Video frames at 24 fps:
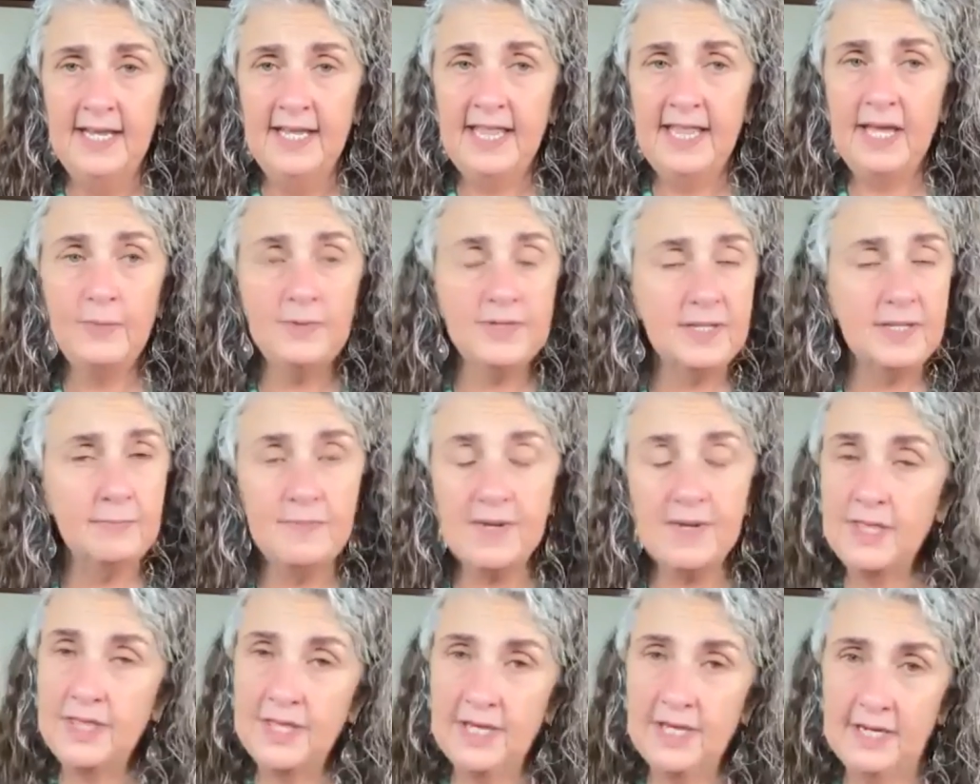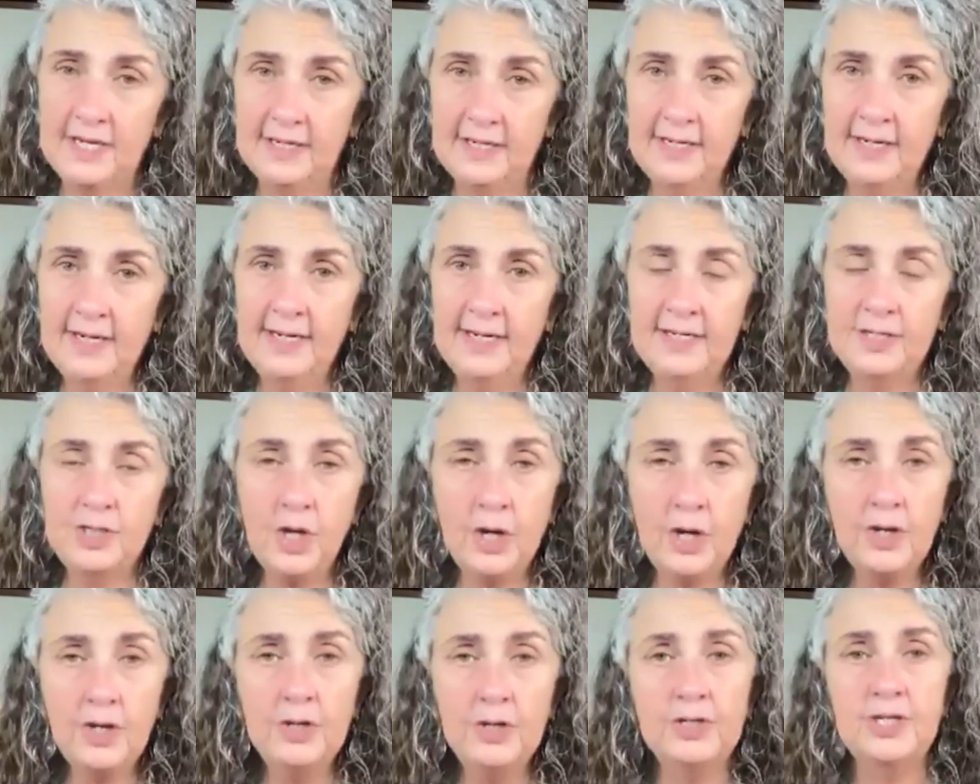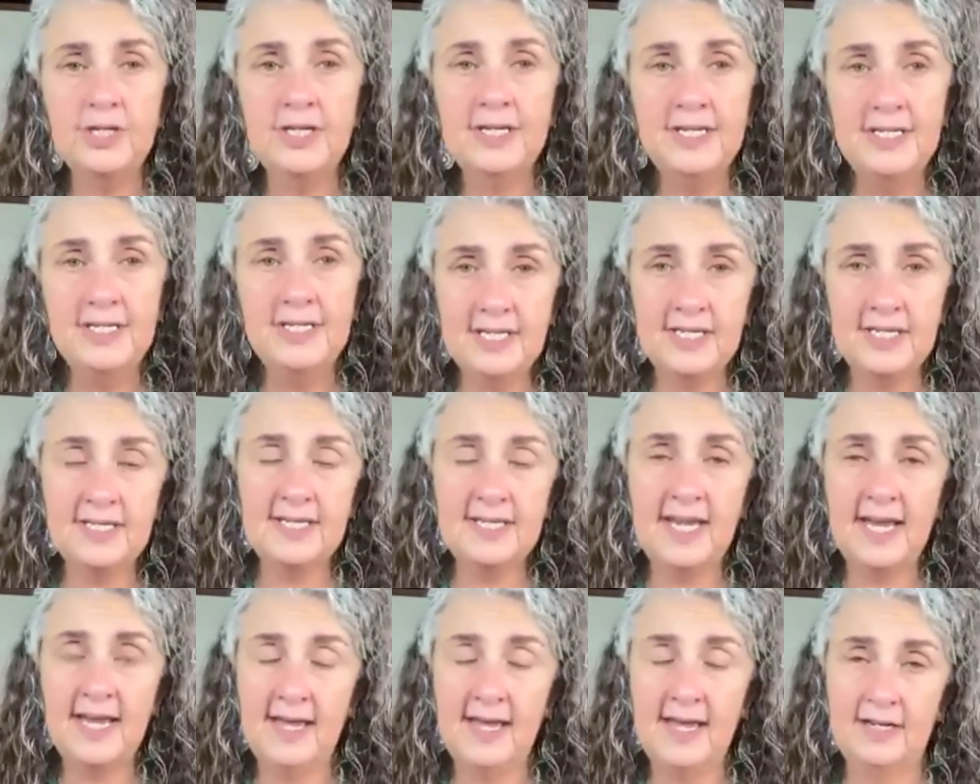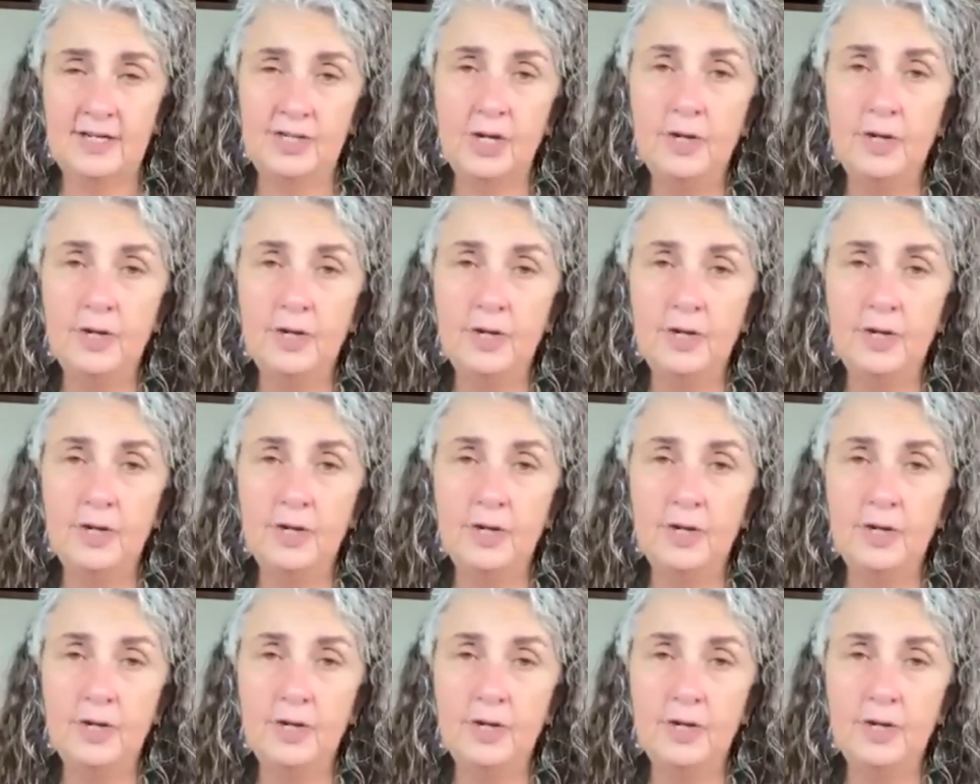That was a big thing. Don't discount.